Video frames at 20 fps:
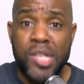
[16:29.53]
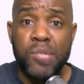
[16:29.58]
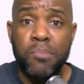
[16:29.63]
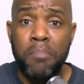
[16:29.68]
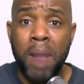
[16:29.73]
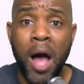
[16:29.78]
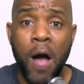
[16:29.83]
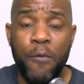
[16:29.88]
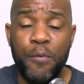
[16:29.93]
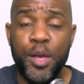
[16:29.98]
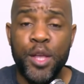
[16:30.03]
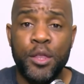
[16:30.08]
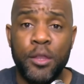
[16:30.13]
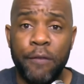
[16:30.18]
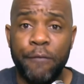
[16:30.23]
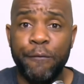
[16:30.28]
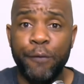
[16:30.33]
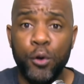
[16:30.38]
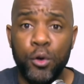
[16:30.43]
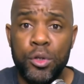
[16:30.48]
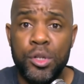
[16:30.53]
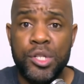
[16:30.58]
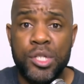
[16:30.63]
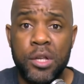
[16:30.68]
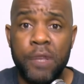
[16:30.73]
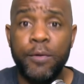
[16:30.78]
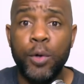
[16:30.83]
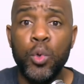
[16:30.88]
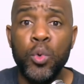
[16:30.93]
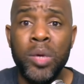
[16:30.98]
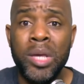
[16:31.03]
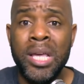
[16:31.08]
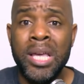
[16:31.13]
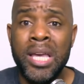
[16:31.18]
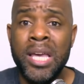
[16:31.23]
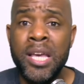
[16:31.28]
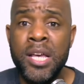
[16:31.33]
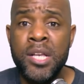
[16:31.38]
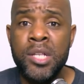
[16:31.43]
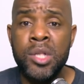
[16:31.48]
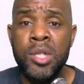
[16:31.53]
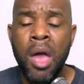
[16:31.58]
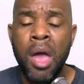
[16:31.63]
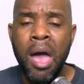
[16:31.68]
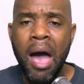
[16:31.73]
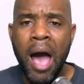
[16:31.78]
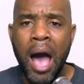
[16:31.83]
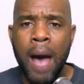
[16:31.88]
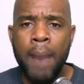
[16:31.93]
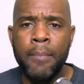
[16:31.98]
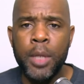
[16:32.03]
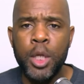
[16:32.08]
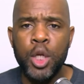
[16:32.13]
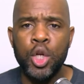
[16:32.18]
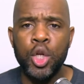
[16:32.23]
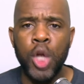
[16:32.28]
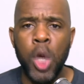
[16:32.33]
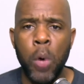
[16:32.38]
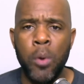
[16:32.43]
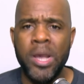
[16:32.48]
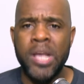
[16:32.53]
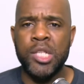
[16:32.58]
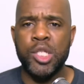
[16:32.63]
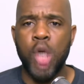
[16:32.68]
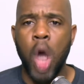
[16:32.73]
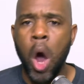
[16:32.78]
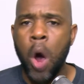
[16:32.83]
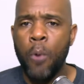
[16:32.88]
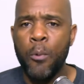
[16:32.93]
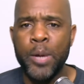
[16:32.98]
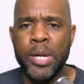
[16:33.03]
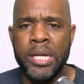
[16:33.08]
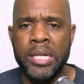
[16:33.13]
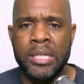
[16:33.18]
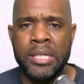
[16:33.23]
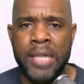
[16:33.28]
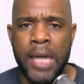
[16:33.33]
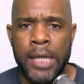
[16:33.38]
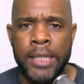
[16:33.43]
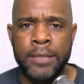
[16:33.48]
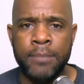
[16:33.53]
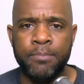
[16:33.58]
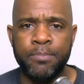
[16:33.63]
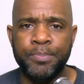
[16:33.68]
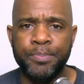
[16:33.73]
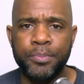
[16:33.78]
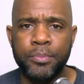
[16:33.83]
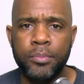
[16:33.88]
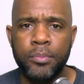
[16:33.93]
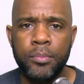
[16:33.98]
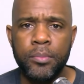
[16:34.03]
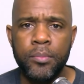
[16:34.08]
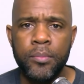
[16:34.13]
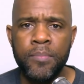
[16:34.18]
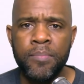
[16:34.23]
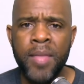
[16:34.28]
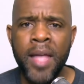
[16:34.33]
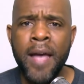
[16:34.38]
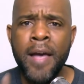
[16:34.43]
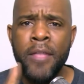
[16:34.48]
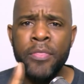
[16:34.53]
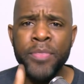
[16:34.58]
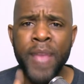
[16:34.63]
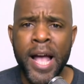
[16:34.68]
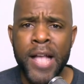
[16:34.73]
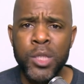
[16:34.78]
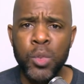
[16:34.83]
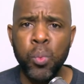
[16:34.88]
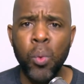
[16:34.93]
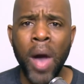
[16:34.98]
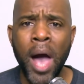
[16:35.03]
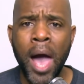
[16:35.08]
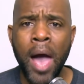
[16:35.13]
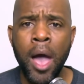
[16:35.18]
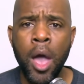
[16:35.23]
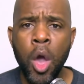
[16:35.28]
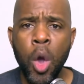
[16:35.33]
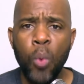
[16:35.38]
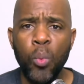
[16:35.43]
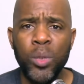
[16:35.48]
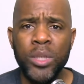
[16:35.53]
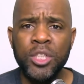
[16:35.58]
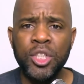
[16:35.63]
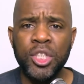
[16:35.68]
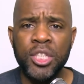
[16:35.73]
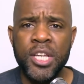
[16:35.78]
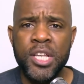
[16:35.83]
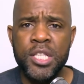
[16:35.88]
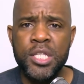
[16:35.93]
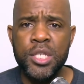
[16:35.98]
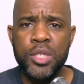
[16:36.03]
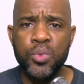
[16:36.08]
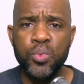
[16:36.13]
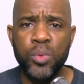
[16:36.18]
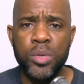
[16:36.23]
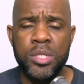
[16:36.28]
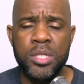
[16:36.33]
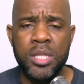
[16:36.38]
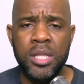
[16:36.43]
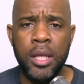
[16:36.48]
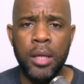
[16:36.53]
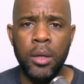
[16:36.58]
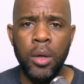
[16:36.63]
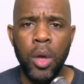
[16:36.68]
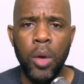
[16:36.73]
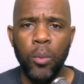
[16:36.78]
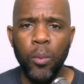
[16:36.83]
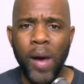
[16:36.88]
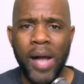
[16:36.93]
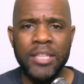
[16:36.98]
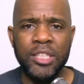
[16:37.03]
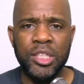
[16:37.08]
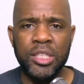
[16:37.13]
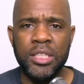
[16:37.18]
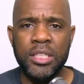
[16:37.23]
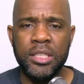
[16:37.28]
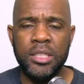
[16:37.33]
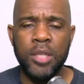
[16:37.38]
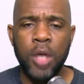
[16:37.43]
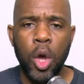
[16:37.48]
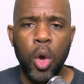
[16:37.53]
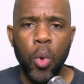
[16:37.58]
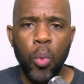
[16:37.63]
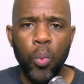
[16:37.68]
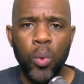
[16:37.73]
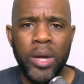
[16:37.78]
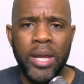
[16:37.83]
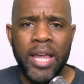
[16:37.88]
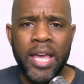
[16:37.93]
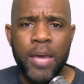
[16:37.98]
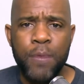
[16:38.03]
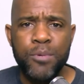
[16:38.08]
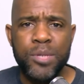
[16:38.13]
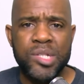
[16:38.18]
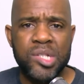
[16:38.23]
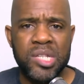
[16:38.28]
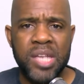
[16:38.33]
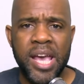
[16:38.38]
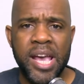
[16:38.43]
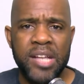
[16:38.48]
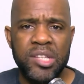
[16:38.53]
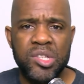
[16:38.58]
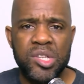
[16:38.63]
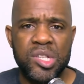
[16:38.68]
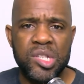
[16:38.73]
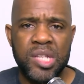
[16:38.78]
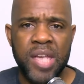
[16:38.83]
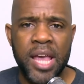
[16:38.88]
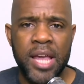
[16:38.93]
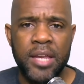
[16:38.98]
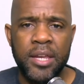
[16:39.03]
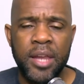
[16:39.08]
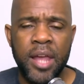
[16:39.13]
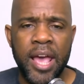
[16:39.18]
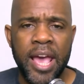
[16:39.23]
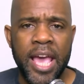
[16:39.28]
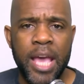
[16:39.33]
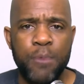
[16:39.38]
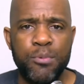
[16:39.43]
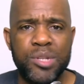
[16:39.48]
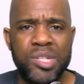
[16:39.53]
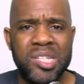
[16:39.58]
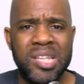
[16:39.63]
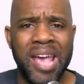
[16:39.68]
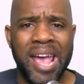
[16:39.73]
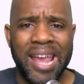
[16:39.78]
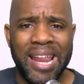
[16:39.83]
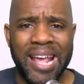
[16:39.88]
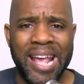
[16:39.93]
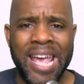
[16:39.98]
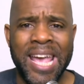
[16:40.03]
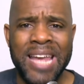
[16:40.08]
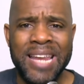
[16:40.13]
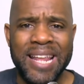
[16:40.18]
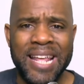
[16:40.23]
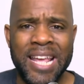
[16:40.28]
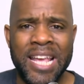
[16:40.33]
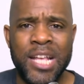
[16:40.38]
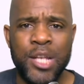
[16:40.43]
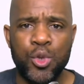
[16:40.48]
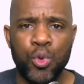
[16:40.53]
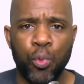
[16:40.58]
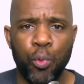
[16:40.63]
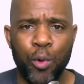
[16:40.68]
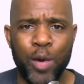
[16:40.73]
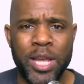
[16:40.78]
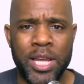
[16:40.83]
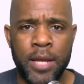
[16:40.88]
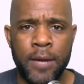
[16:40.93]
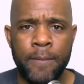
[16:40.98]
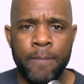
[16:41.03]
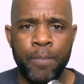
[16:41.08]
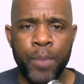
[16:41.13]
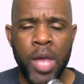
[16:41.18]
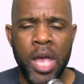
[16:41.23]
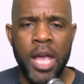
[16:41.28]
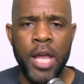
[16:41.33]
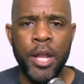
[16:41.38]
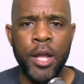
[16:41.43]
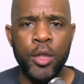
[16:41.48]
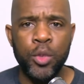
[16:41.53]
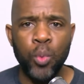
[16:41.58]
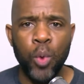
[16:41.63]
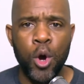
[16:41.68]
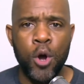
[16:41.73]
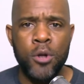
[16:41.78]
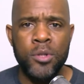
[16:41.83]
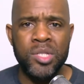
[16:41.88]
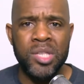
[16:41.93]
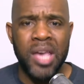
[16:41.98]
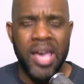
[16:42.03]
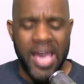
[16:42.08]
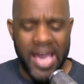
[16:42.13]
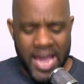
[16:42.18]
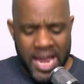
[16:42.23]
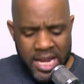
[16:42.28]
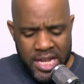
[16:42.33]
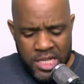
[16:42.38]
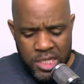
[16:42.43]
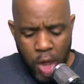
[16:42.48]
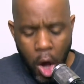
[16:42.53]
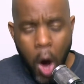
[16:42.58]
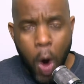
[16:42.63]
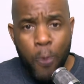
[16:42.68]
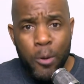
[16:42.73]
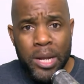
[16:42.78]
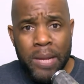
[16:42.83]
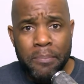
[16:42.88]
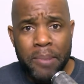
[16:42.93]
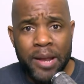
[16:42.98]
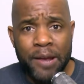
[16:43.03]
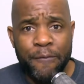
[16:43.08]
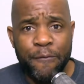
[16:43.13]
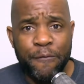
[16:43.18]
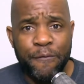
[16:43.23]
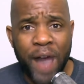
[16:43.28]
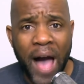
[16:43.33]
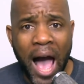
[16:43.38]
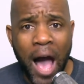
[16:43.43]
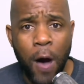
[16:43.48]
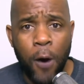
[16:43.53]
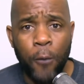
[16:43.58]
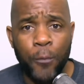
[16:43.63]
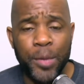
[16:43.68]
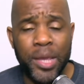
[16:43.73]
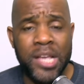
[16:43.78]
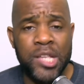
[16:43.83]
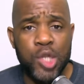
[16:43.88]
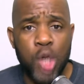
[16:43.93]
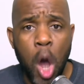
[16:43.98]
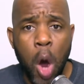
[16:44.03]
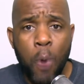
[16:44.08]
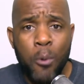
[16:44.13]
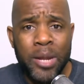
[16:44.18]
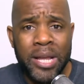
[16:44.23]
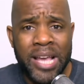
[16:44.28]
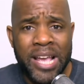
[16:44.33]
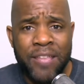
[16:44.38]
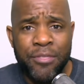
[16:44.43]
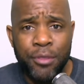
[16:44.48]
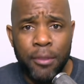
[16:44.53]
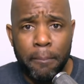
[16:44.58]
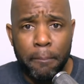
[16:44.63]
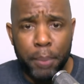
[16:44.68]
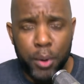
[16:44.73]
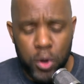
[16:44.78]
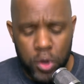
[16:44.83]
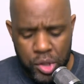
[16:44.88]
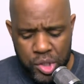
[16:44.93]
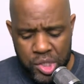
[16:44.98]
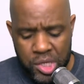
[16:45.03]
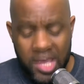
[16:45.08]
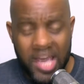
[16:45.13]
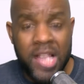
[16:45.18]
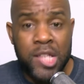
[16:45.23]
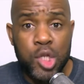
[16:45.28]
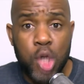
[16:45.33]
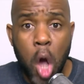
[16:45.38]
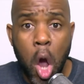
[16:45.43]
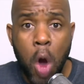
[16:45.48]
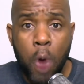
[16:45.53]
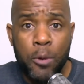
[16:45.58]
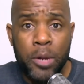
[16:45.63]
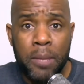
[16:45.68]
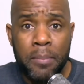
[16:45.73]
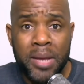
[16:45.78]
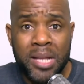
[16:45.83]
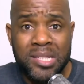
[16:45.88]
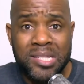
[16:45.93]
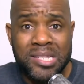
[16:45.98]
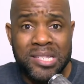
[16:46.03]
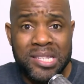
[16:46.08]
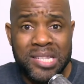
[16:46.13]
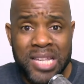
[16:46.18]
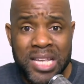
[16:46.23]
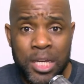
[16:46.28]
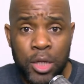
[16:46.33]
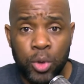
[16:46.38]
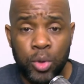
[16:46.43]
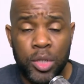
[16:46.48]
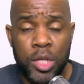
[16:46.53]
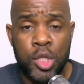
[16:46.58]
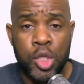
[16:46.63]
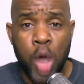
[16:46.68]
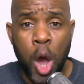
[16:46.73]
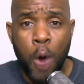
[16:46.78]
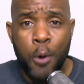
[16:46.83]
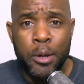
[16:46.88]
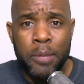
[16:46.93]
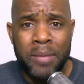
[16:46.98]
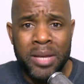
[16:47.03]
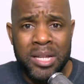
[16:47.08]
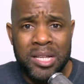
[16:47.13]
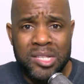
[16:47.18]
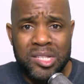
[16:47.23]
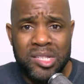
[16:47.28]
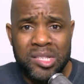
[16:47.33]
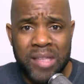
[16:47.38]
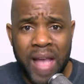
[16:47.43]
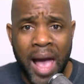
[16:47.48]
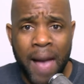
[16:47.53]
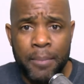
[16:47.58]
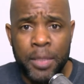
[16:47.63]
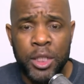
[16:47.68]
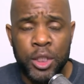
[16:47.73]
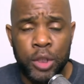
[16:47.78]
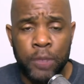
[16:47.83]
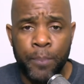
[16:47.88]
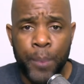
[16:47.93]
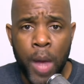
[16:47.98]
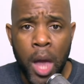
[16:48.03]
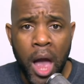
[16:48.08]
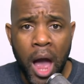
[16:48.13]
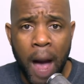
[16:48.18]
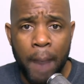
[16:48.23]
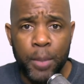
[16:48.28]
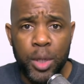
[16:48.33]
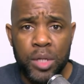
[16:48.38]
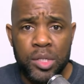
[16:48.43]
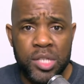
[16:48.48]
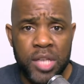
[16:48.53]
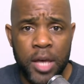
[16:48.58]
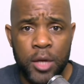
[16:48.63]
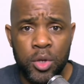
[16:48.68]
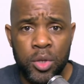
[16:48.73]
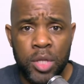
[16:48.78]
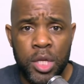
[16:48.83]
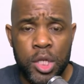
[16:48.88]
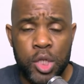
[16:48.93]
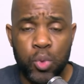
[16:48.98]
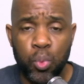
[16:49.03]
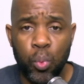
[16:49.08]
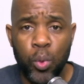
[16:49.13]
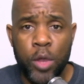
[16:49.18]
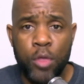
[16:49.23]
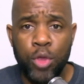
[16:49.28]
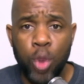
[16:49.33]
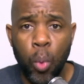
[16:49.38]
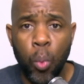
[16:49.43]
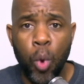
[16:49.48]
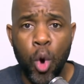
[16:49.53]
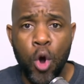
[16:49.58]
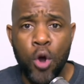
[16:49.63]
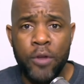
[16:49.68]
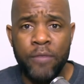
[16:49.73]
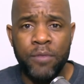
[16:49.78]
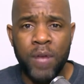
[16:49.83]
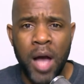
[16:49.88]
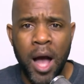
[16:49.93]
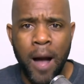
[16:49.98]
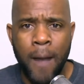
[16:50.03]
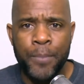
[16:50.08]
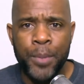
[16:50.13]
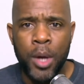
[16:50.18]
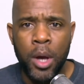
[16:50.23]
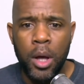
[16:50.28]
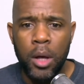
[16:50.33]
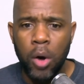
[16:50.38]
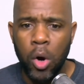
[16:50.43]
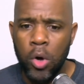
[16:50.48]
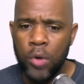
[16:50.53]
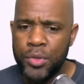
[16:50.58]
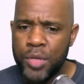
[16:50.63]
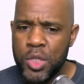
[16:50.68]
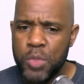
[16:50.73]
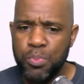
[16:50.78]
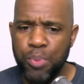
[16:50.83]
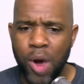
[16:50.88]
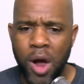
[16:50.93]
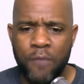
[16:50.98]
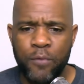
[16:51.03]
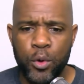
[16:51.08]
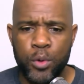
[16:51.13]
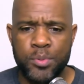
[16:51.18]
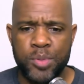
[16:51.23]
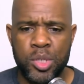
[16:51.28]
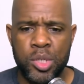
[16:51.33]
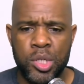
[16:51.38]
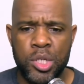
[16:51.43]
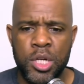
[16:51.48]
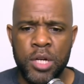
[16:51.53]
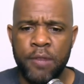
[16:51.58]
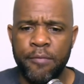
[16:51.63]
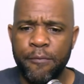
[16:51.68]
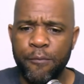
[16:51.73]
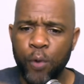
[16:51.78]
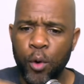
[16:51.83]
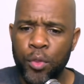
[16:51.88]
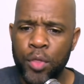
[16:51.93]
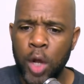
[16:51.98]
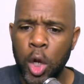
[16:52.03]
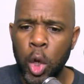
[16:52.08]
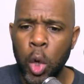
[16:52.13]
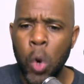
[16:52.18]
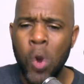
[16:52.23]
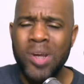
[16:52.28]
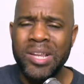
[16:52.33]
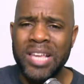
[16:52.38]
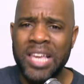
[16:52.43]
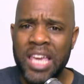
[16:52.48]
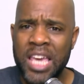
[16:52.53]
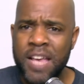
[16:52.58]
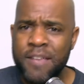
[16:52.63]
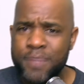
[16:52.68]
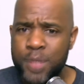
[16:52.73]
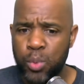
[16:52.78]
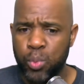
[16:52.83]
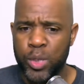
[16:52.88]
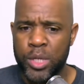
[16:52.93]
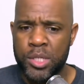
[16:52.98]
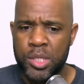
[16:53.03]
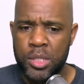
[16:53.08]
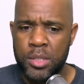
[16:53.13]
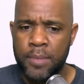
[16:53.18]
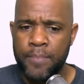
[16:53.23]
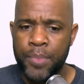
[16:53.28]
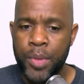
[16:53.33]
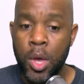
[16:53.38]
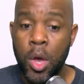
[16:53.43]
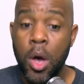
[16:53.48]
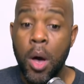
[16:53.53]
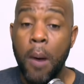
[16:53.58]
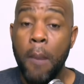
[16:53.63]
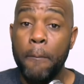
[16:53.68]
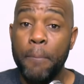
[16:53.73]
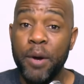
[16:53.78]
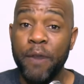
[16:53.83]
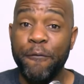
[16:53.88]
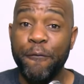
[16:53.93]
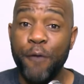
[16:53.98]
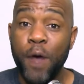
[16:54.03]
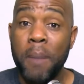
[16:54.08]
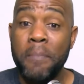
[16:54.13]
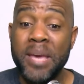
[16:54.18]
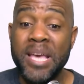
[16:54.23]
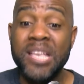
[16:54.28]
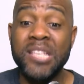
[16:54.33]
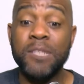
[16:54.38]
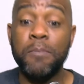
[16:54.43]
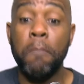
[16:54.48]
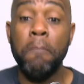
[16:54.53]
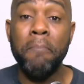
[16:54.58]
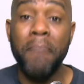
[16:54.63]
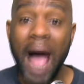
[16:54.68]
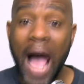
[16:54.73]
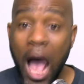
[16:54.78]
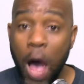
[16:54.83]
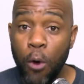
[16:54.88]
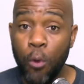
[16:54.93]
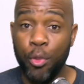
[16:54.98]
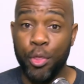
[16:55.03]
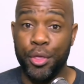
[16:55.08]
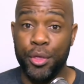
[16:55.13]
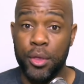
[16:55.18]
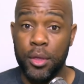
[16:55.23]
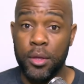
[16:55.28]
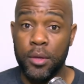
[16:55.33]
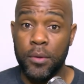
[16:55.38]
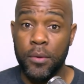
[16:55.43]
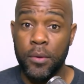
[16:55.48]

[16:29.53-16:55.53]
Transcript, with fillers: mouth, in the fullness of who he is, how many of you know it's already done? That's why when Jesus was, watch this, when he was saying to Satan, he was saying, it is written. In other words, it has already been filed. It's already in the books. It's already been sealed. It's already been established. I'm going to tell you this, when the word of God, oh, this proverb is good. For the Lord gives wisdom, but from his mouth